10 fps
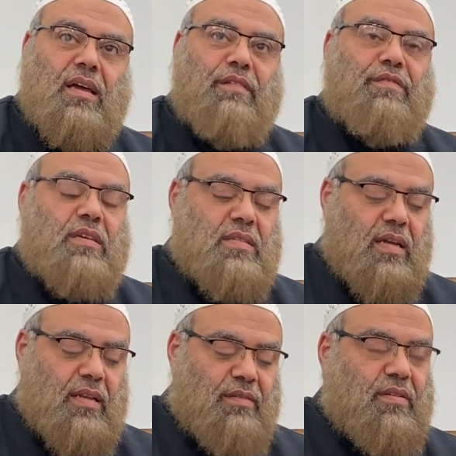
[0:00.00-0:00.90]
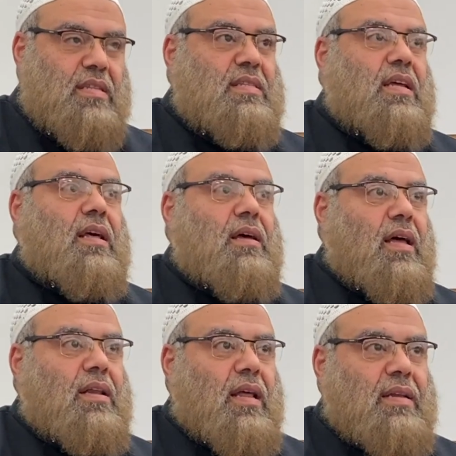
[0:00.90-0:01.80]
if he's not even, it's not
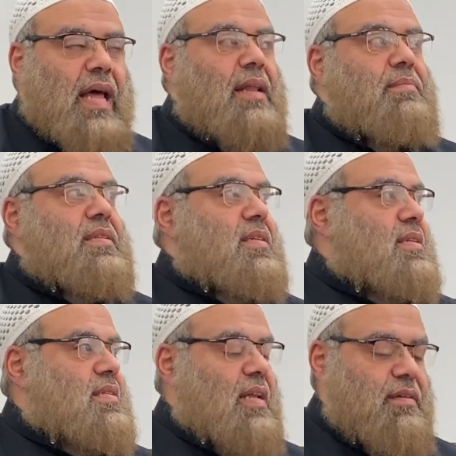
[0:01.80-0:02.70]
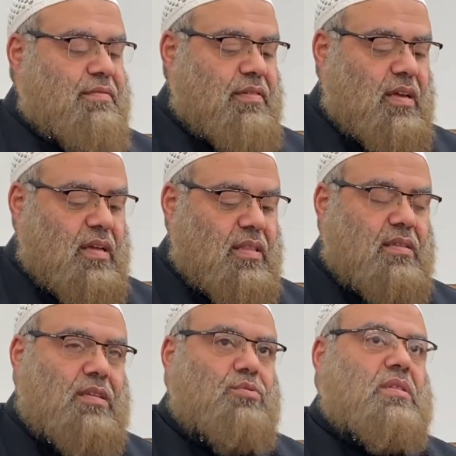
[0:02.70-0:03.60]
an element in his life
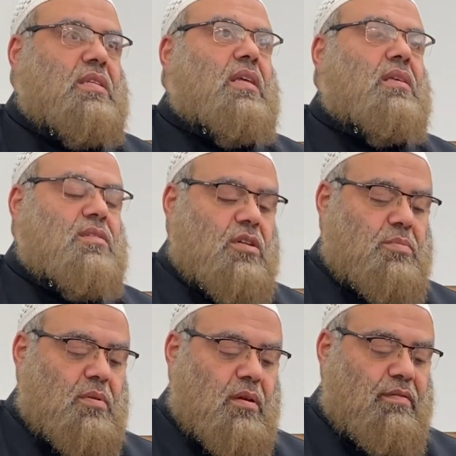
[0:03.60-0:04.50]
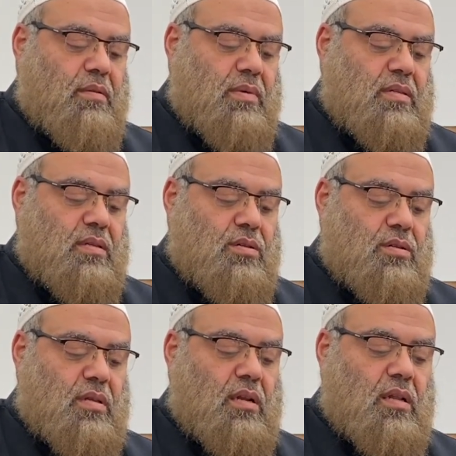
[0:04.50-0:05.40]
that he would seek the judgment of the Messenger
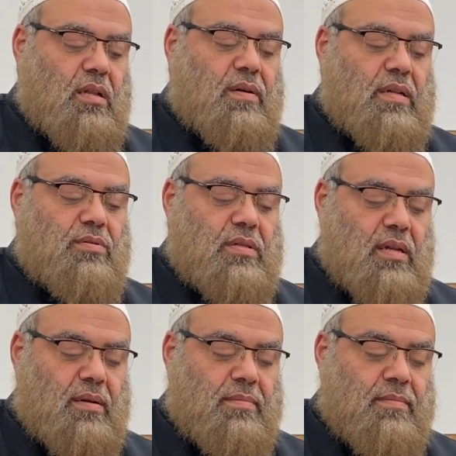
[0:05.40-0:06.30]
sallallahu alayhi wasallam.